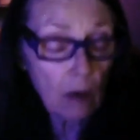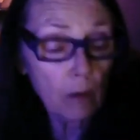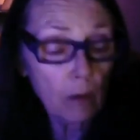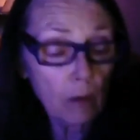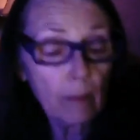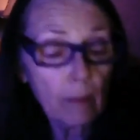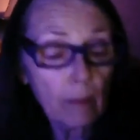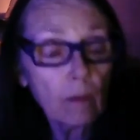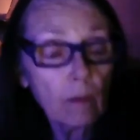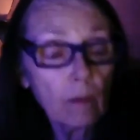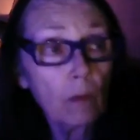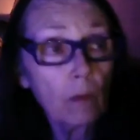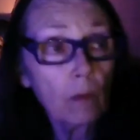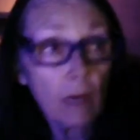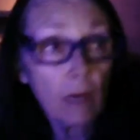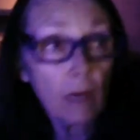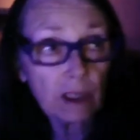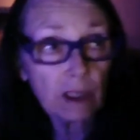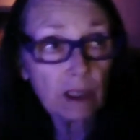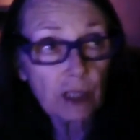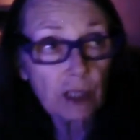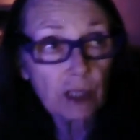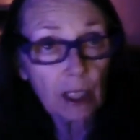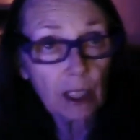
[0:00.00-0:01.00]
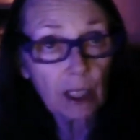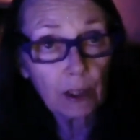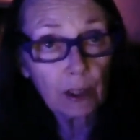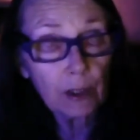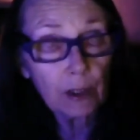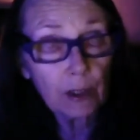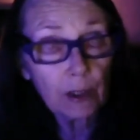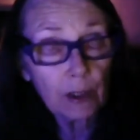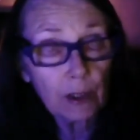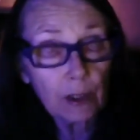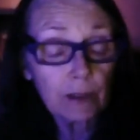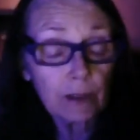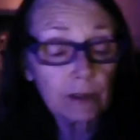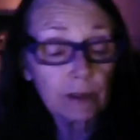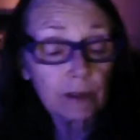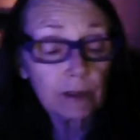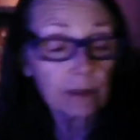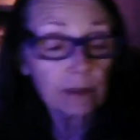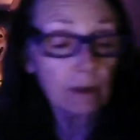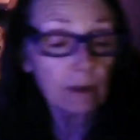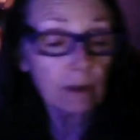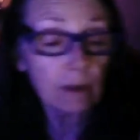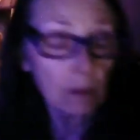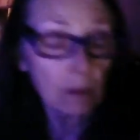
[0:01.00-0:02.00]
the way she looked,
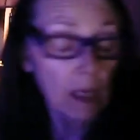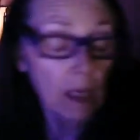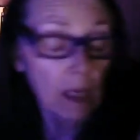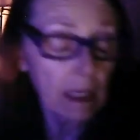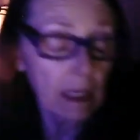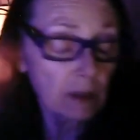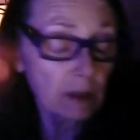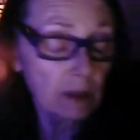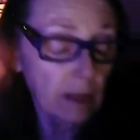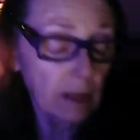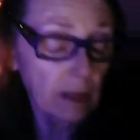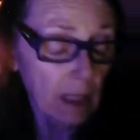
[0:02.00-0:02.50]
a